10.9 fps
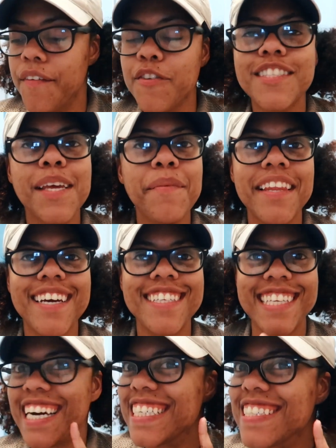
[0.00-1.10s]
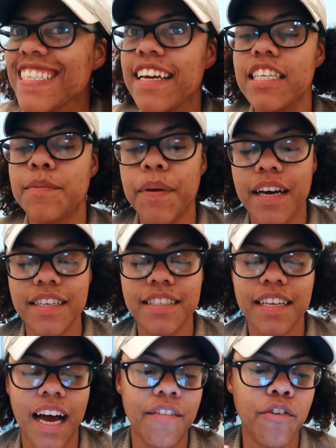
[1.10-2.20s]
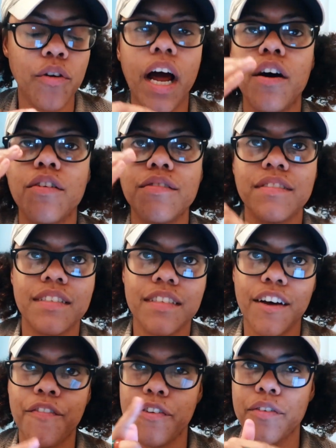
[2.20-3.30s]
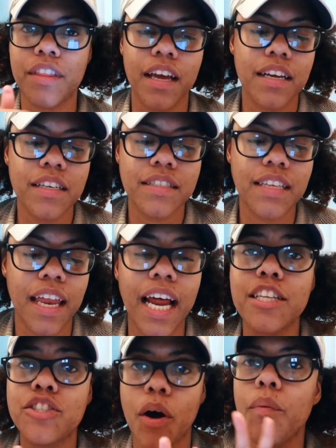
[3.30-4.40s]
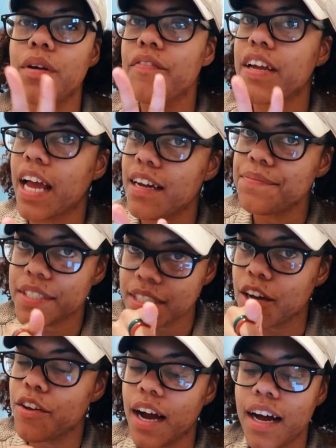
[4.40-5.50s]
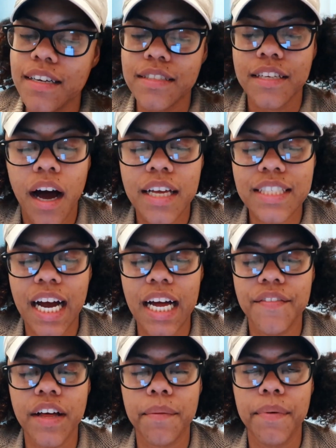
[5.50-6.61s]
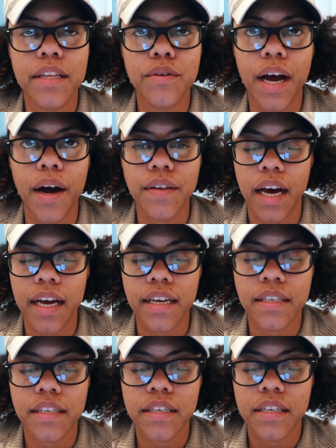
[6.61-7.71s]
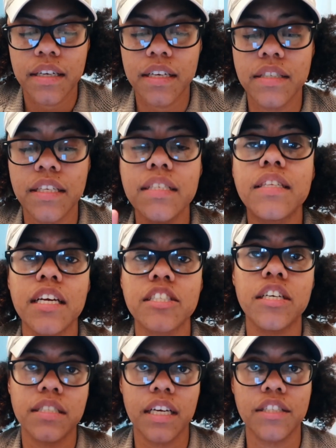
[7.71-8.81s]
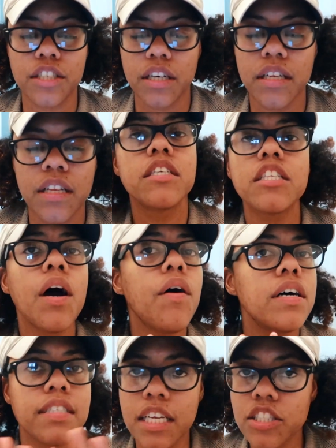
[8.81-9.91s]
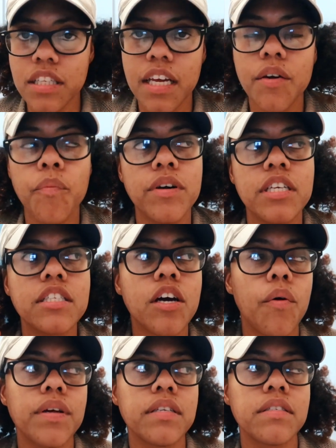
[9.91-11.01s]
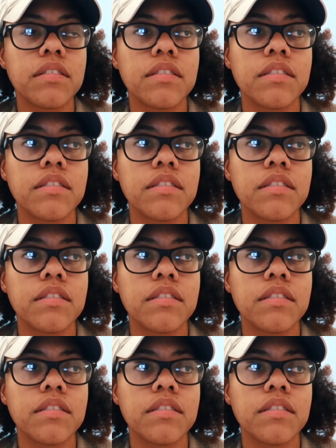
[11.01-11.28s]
If you see me looking down, it's because I wrote out a few things that I don't want to forget to tell you guys. It's kind of like my little outline because these things are essential. So essentially, we're just going,